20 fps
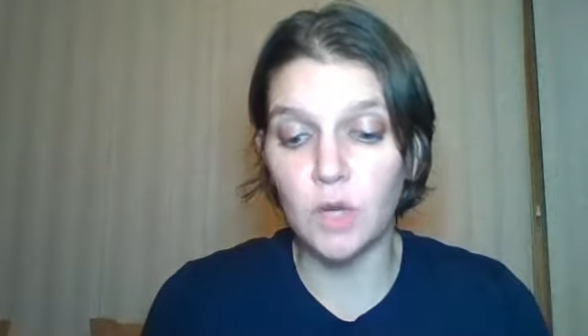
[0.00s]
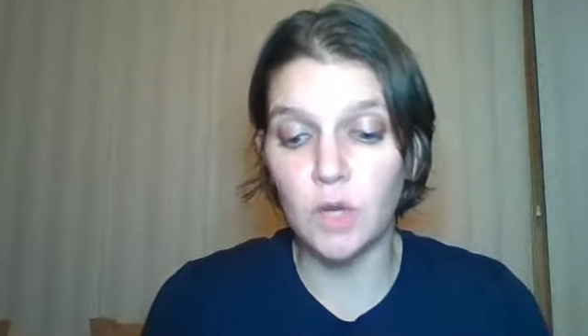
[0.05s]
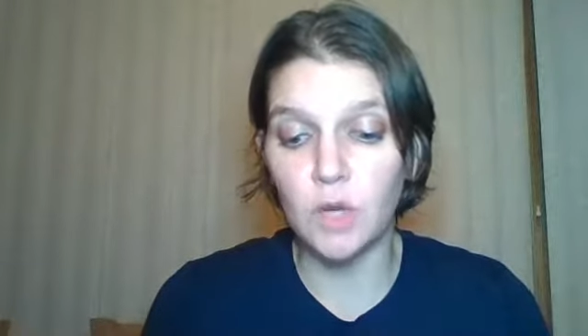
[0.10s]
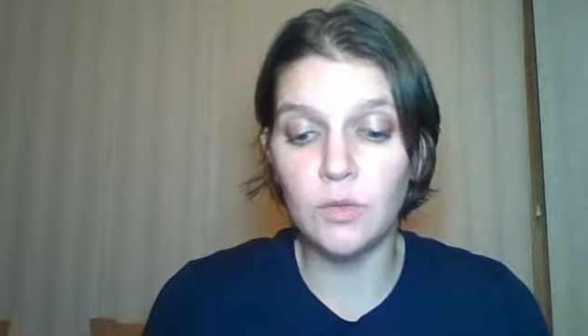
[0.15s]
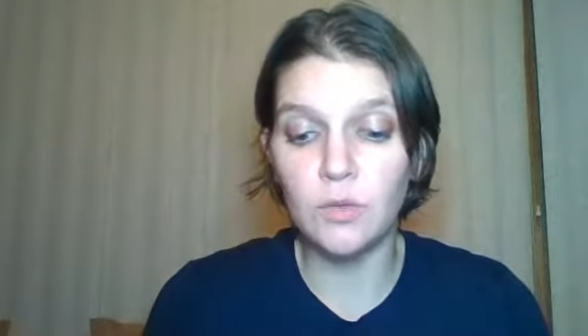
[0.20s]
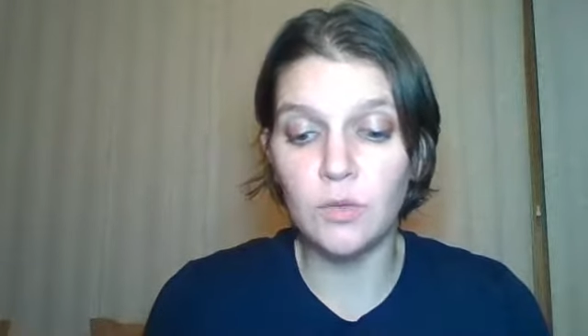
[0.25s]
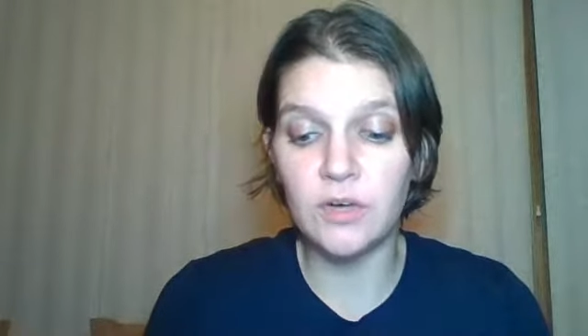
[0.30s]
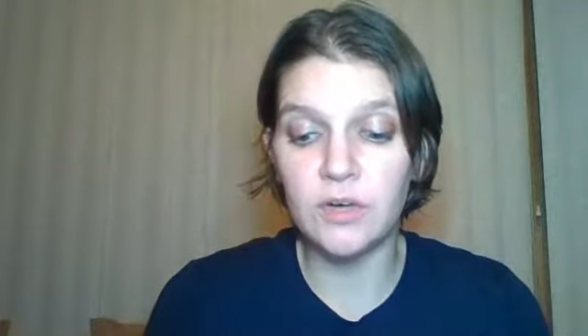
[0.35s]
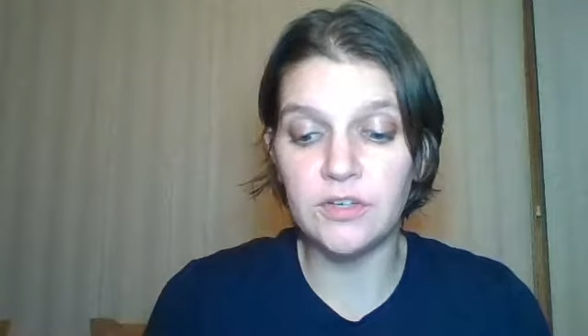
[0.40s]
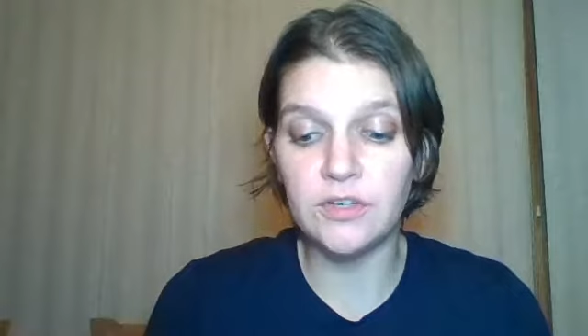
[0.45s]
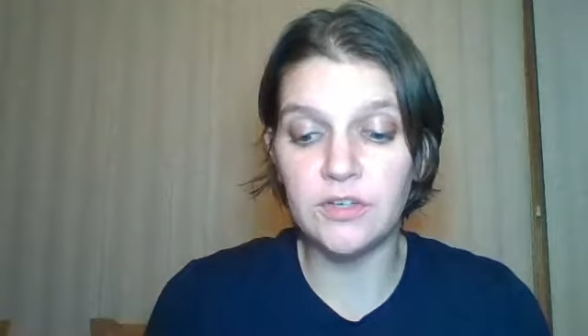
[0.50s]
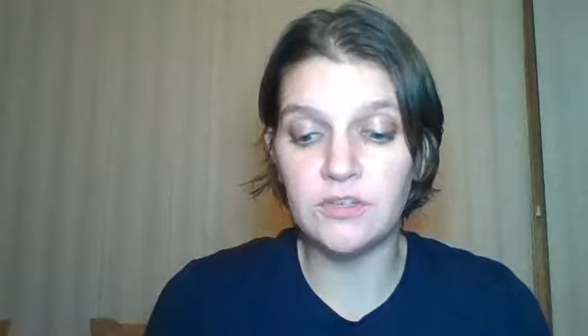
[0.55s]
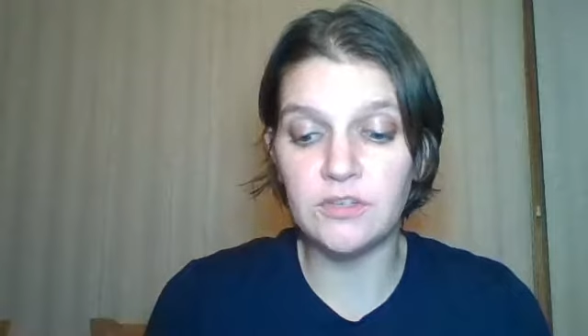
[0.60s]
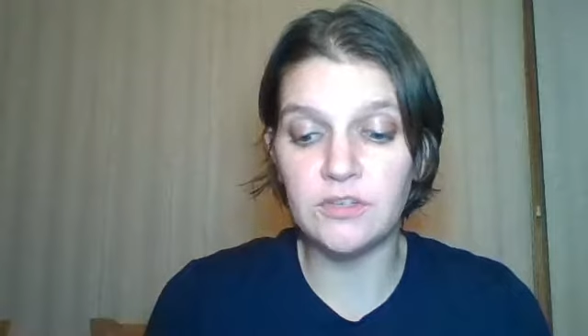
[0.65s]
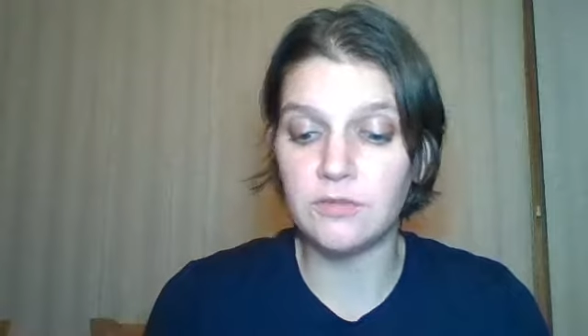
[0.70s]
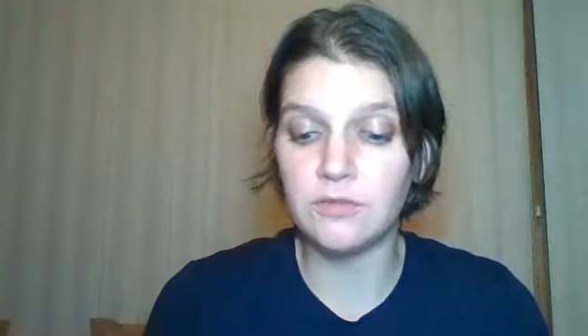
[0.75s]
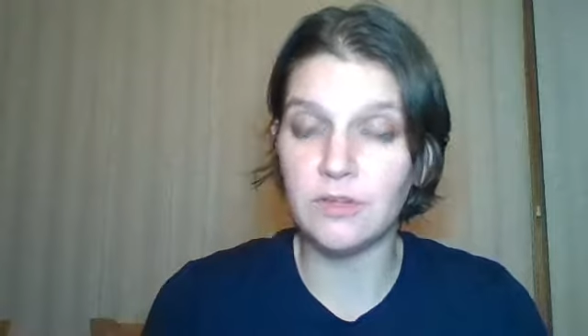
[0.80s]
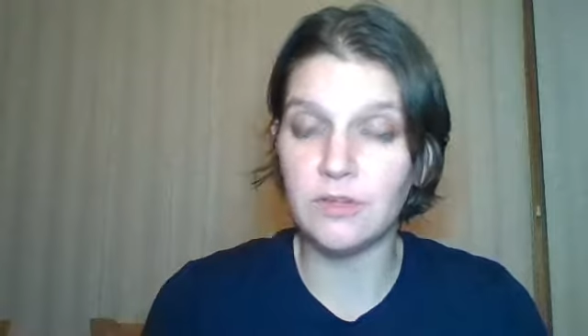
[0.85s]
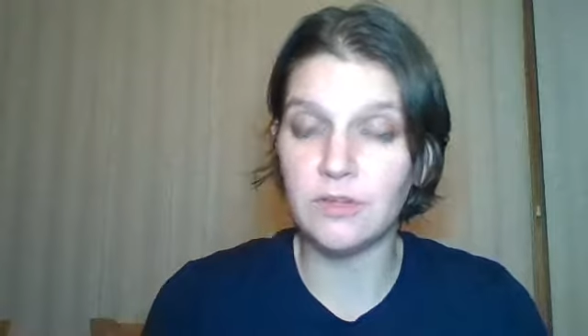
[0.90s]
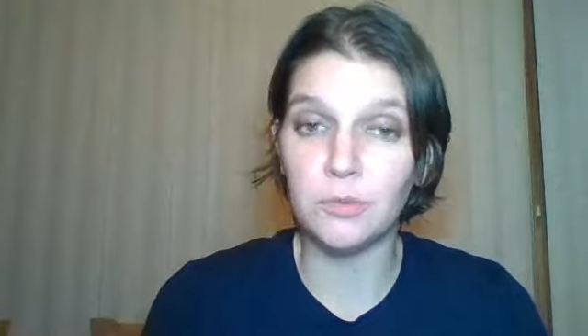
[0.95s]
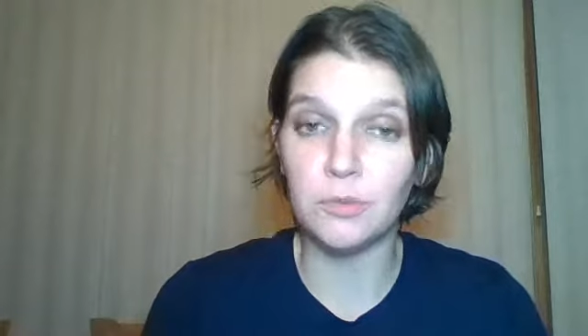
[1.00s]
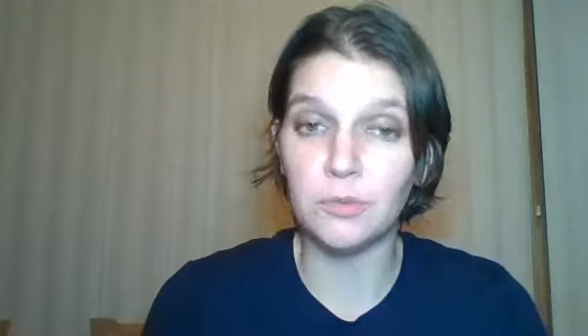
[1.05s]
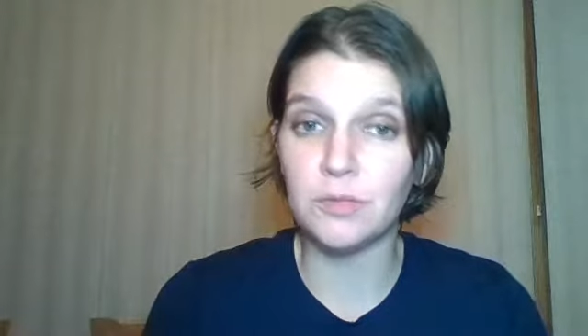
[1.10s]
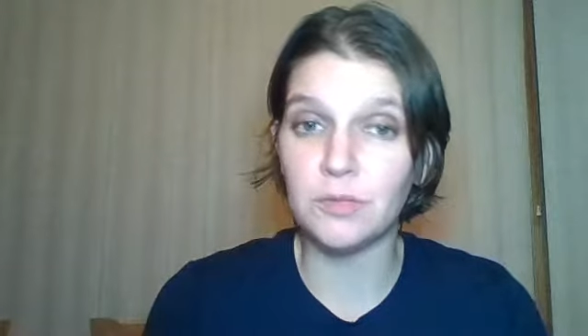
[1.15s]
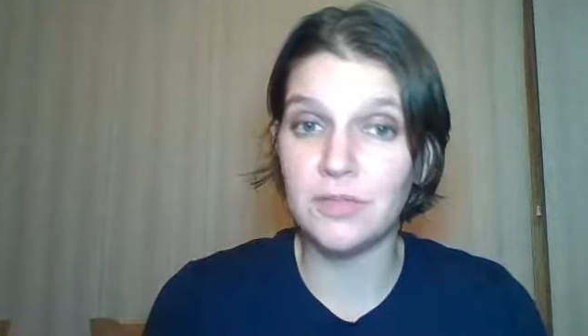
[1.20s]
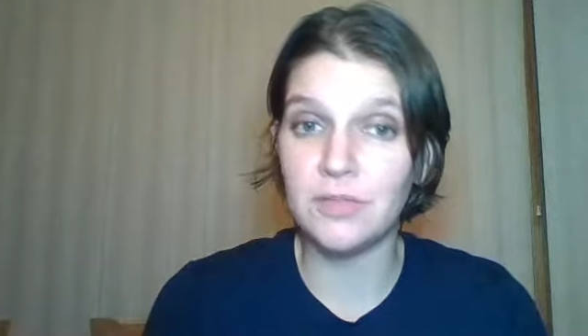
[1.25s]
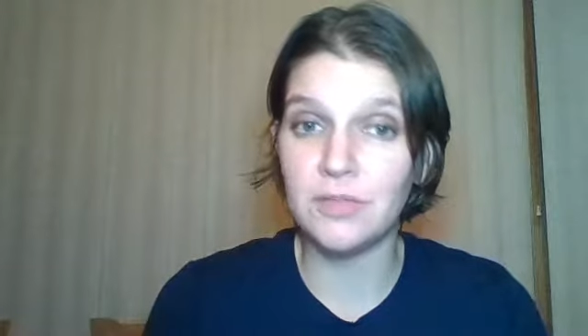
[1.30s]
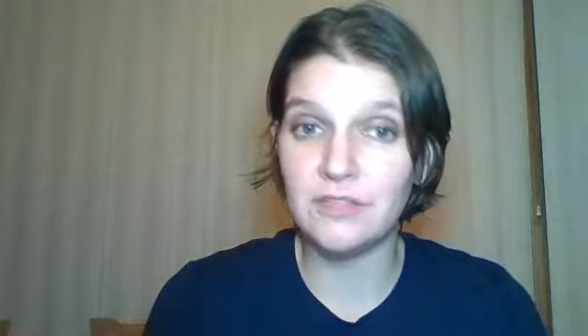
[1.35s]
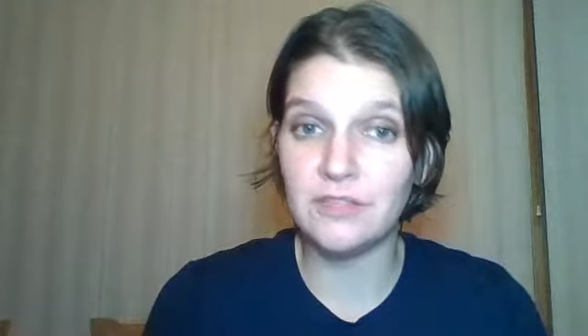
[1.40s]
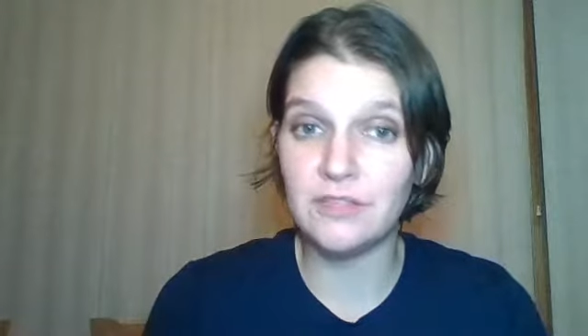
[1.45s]
the wearer to feel more
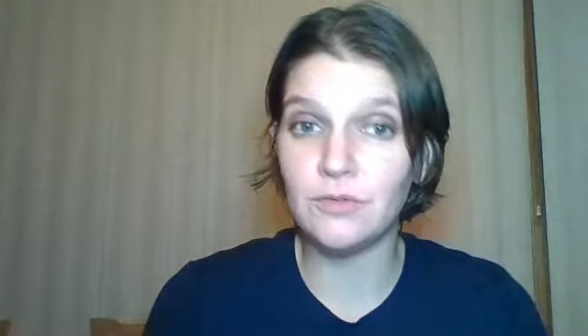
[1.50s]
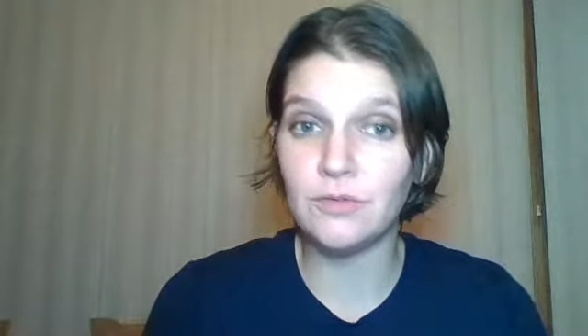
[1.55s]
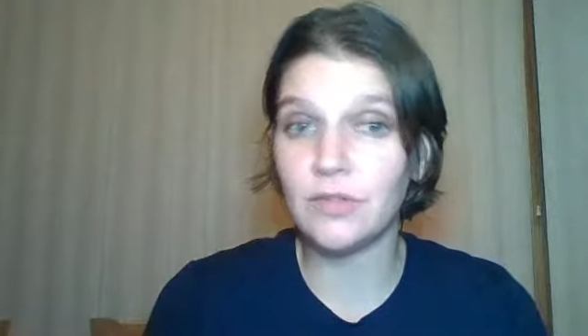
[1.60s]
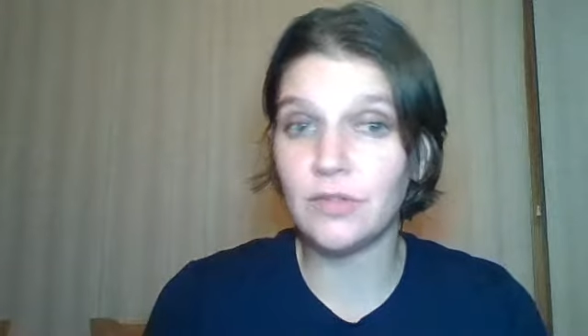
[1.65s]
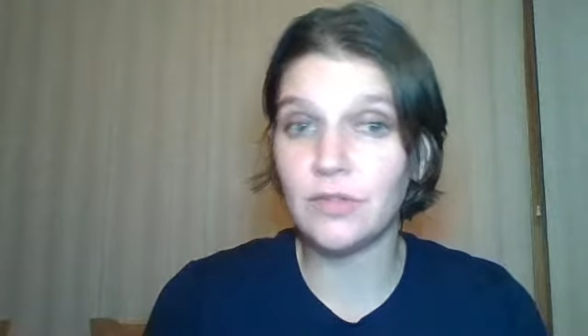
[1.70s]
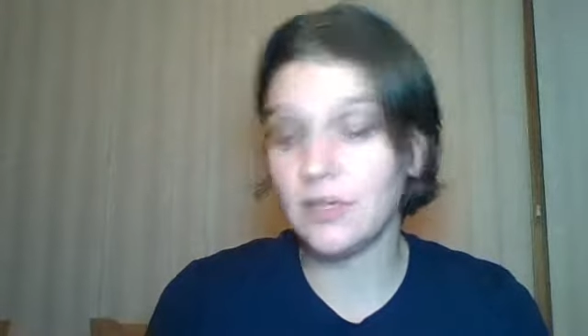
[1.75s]
peaceful